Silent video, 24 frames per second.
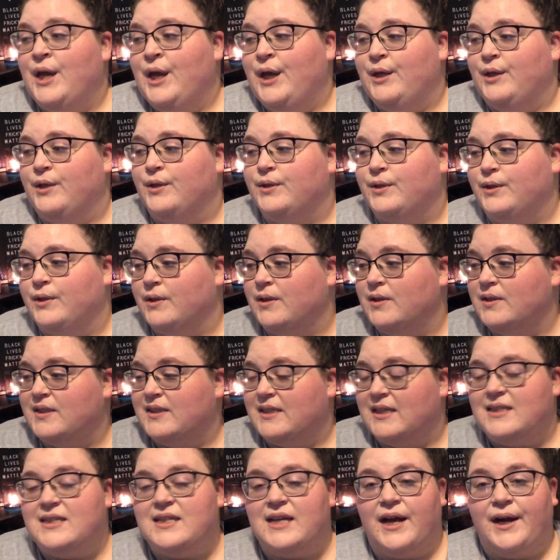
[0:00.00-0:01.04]
your girl
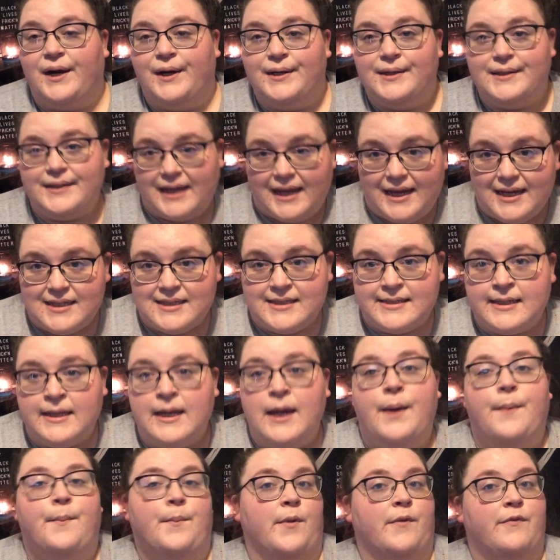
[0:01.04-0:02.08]
sits at her desk
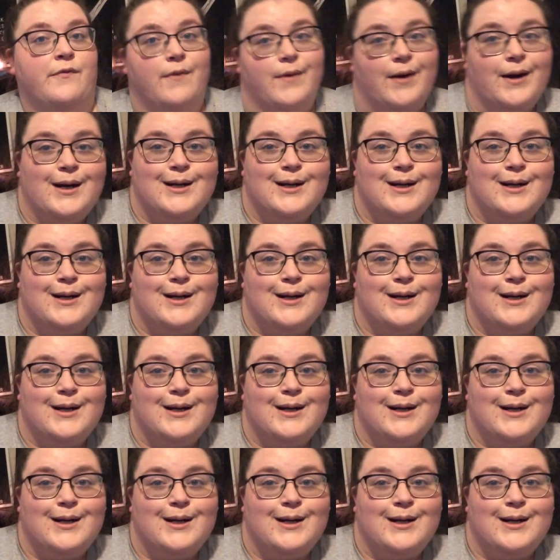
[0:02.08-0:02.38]
before